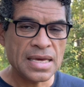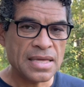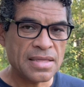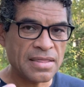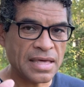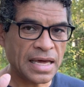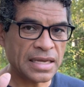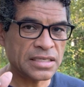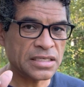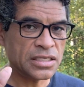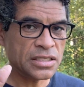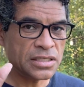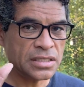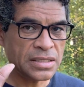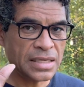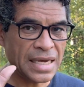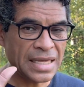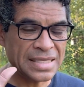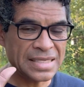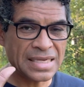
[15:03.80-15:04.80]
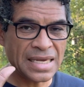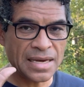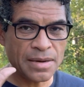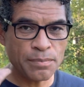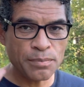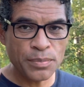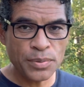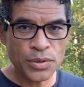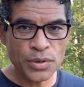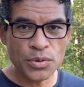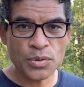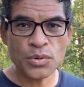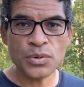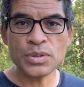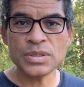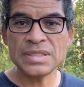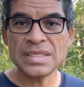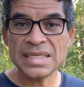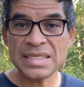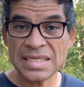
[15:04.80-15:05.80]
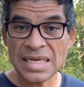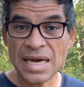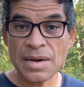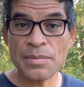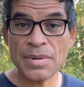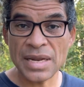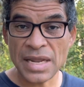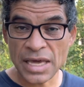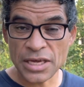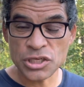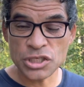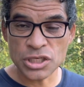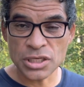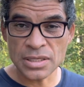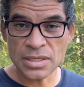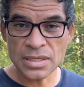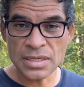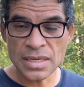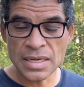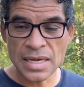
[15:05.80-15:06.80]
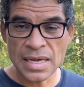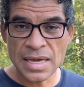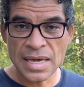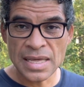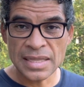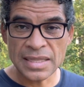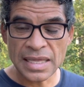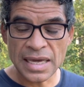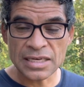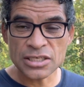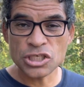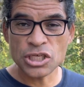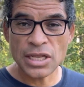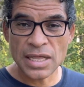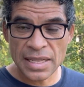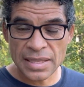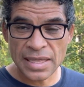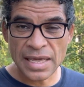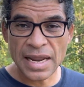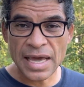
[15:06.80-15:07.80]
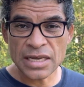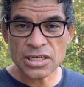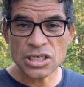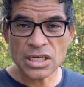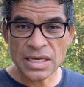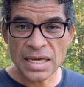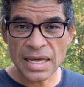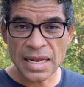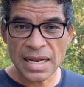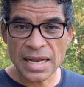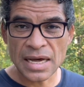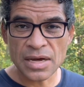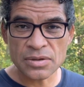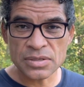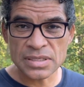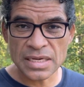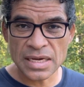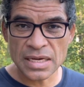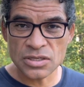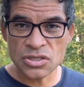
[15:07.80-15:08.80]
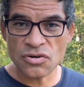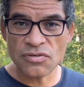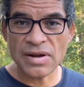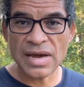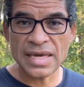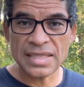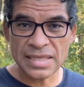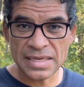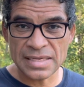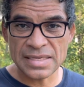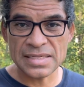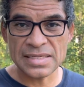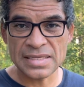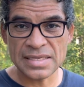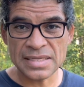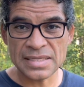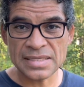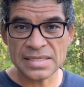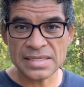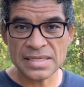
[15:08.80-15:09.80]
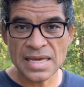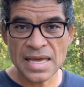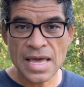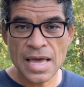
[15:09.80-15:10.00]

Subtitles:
that it's her pure determination that actually allows her to ride the distance.